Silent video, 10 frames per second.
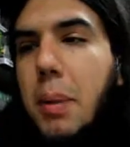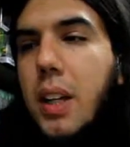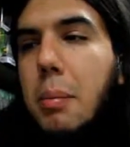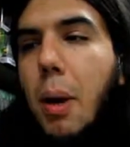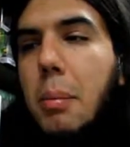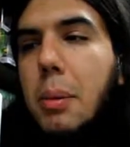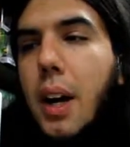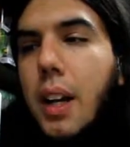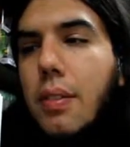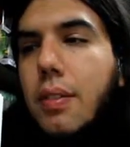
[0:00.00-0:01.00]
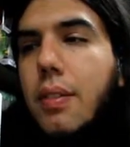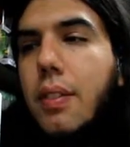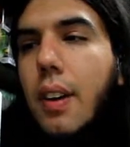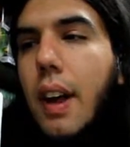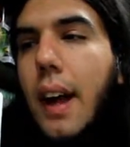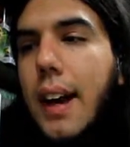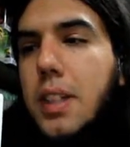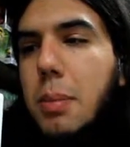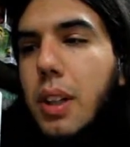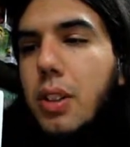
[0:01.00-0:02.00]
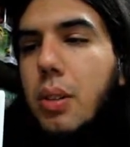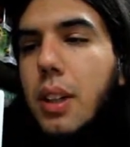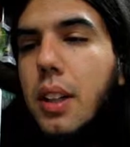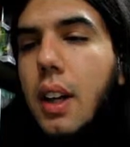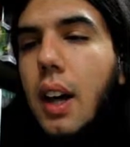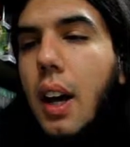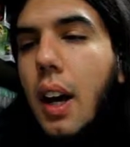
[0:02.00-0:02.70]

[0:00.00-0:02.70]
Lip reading: beat-em-up kind of aspect to it.